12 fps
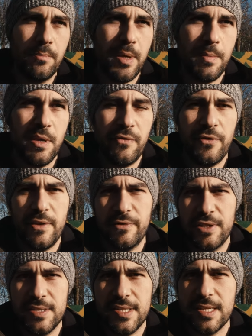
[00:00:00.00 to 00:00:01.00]
maybe
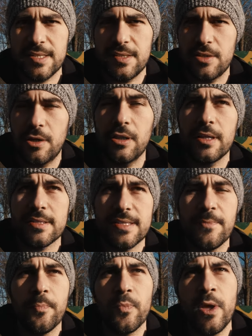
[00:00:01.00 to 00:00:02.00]
$50,
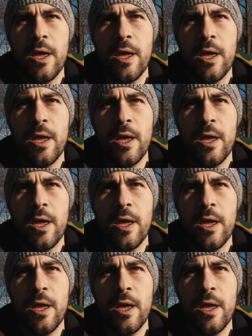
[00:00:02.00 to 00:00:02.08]
$60